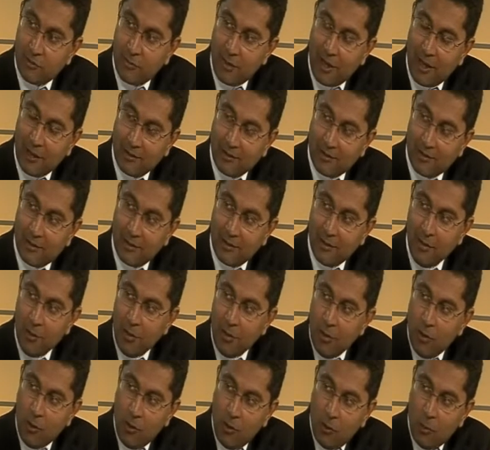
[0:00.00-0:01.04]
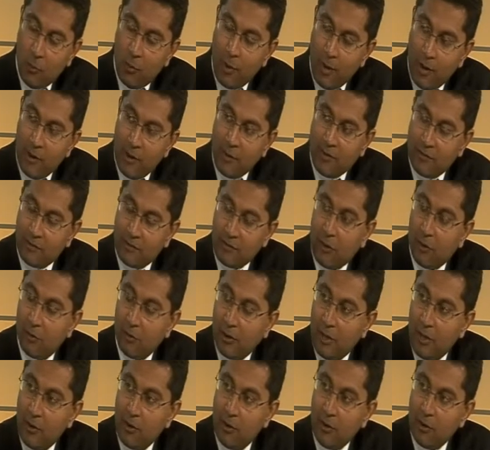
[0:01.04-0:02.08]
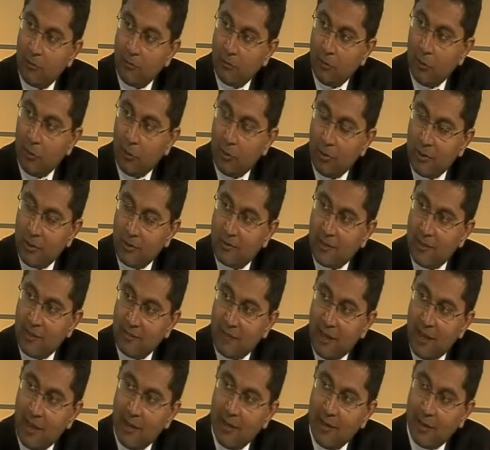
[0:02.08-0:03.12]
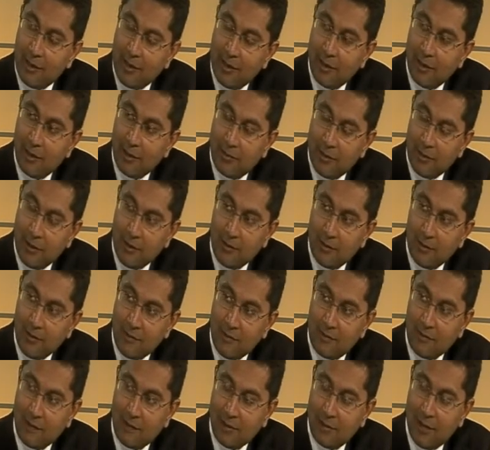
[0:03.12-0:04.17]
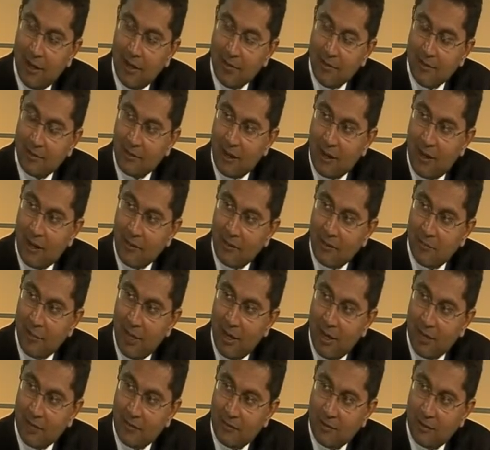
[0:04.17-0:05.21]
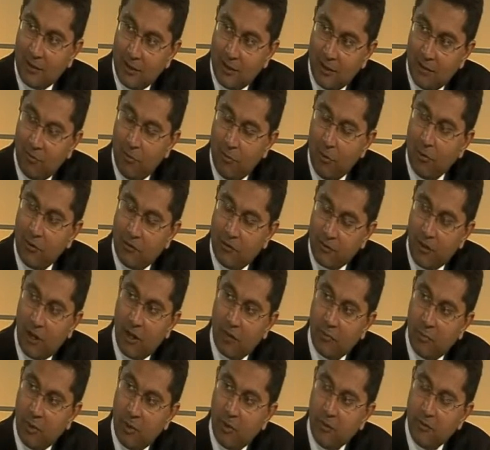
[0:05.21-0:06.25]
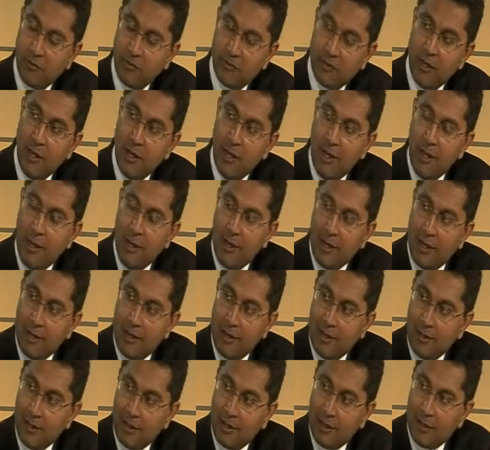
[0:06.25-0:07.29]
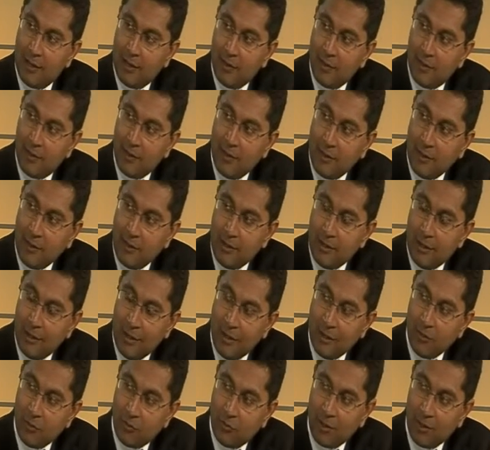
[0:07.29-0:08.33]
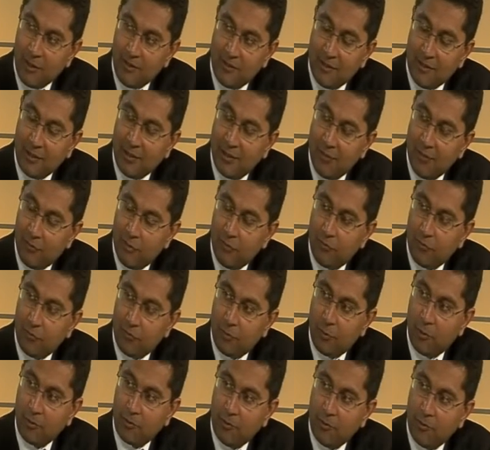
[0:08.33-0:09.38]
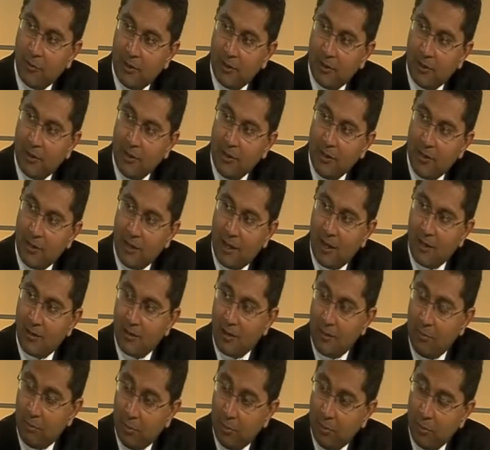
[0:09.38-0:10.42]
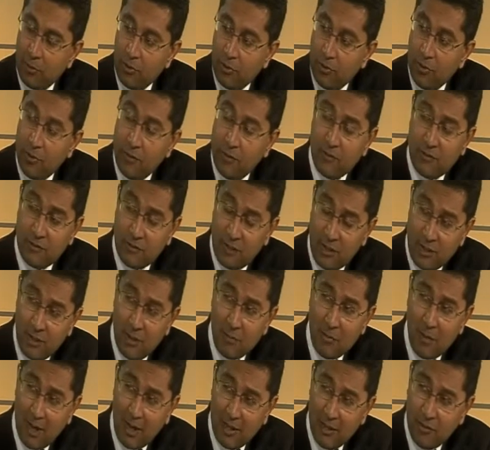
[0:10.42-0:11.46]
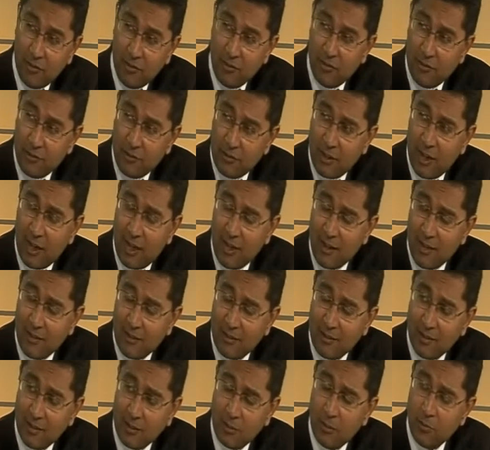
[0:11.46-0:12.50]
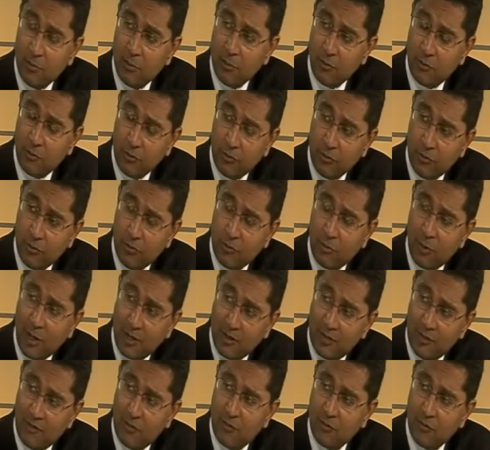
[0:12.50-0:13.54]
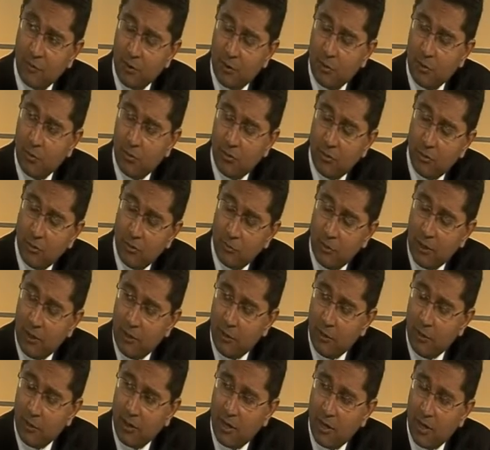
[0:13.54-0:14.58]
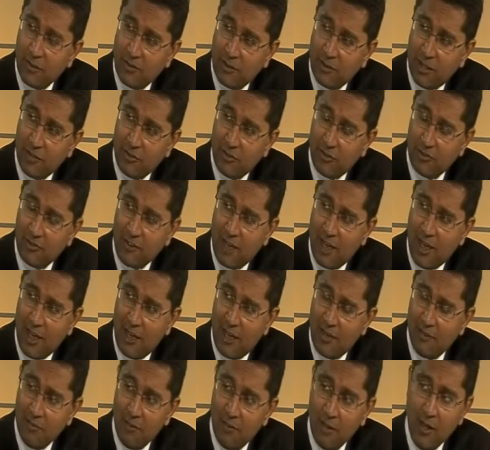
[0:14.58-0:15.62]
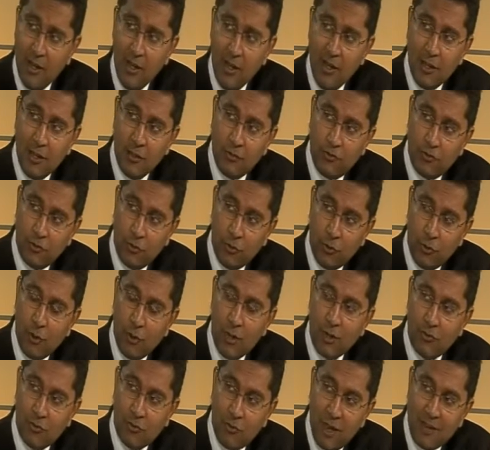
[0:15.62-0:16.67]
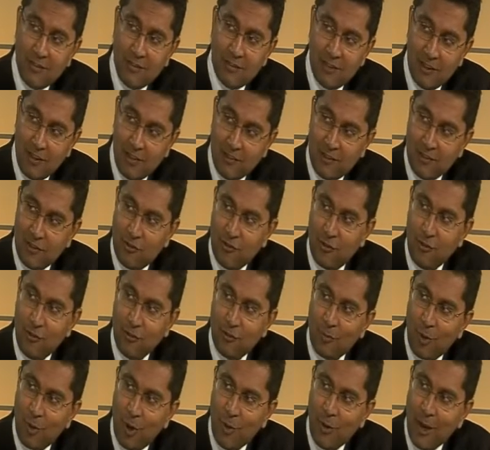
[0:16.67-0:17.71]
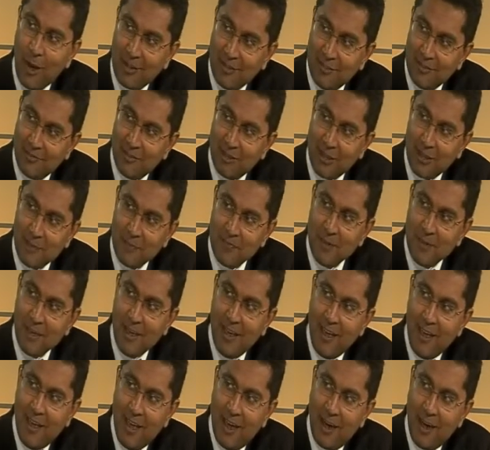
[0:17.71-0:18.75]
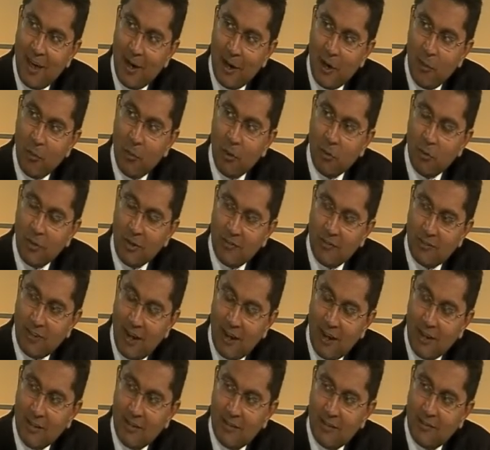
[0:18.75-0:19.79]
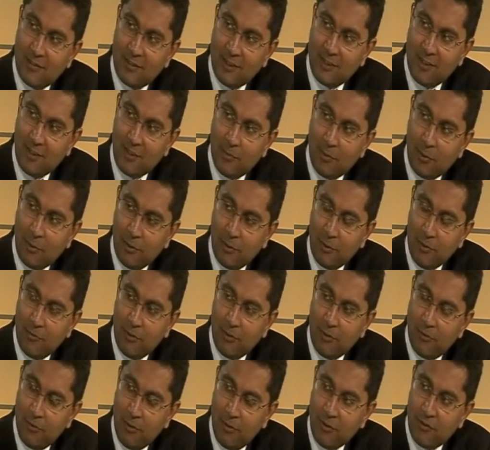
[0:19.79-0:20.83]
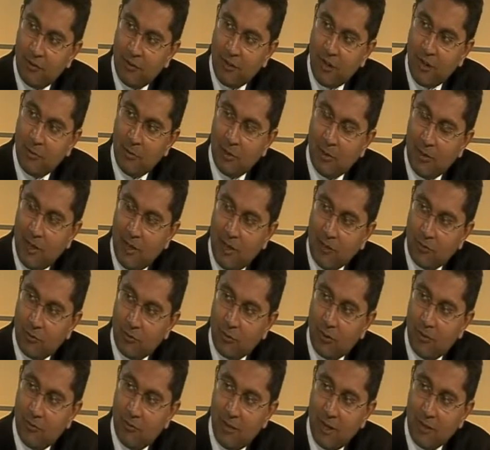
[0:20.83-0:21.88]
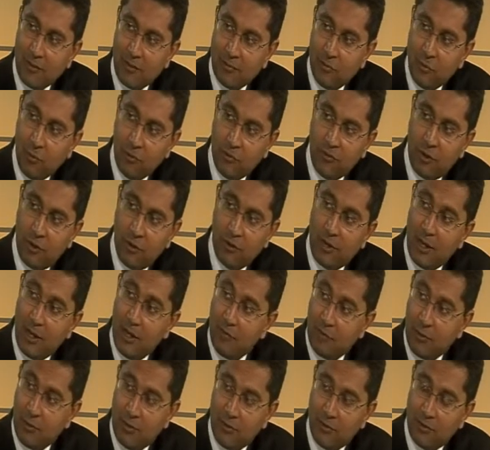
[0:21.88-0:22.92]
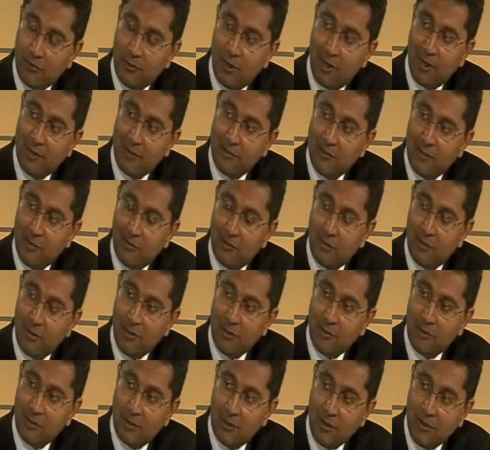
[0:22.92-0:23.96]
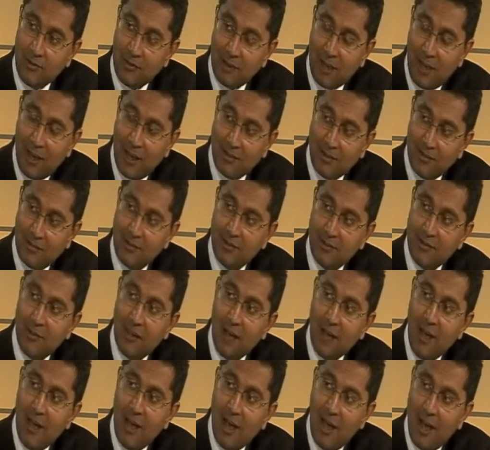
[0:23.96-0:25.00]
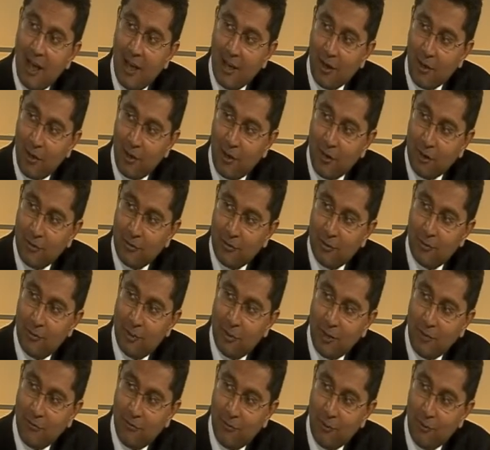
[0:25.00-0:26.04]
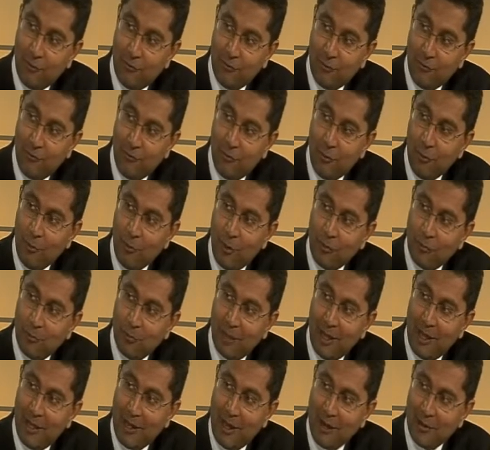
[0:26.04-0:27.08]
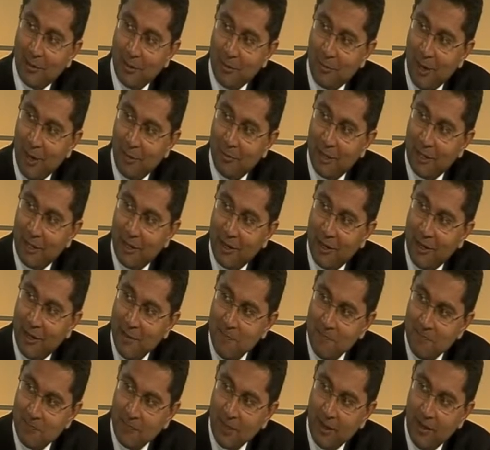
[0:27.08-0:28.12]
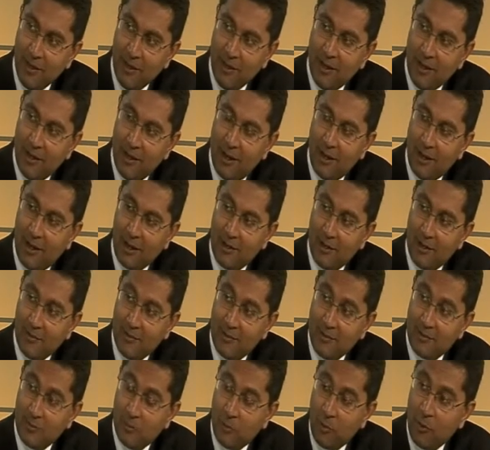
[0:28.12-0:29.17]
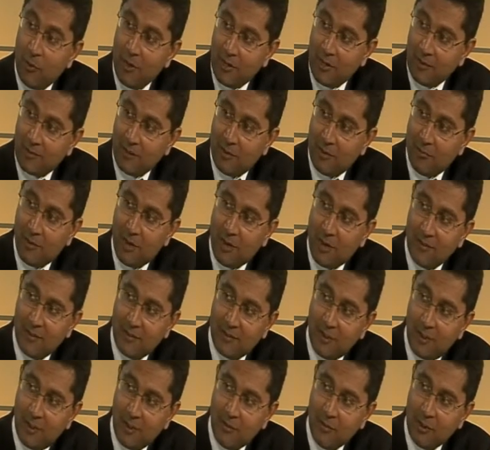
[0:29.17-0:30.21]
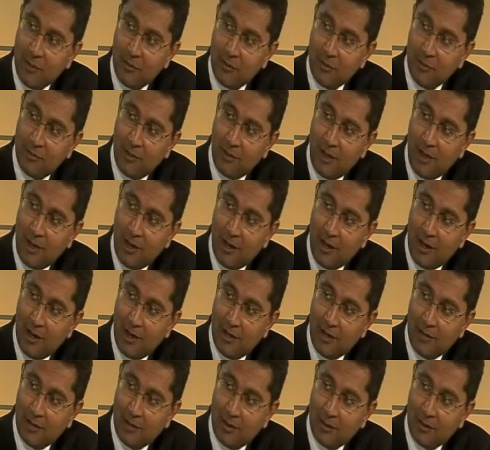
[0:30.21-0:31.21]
about where this whole area of law is heading, and I think this latest case marks a further signpost in the increasing level of responsibility that employers, senior managers and human resources practitioners within organisations have to address these issues proactively. What we're starting to see, probably for the first time in the last 12 months, more so than ever in Australia's history, is that these cases are going to be first and foremost played out in the public eye. Disappointing, some might say, because they are,